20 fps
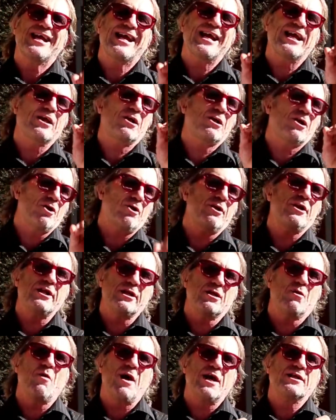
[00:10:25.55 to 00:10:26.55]

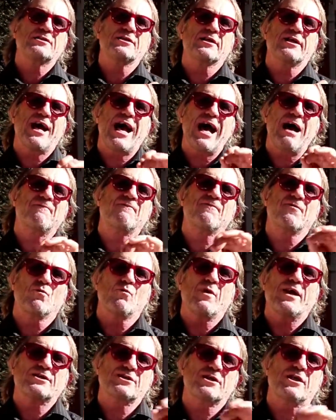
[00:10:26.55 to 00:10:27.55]
including the ones that are up for
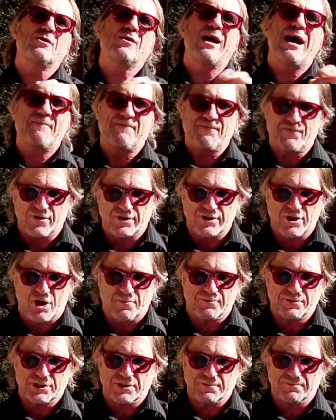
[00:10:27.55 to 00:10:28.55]
rescue, up for
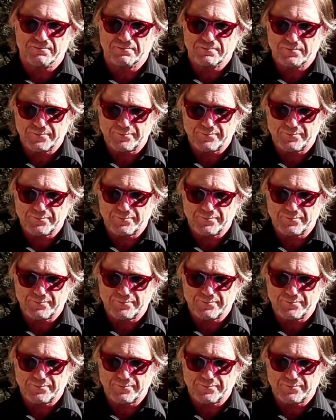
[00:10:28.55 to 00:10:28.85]
adoption.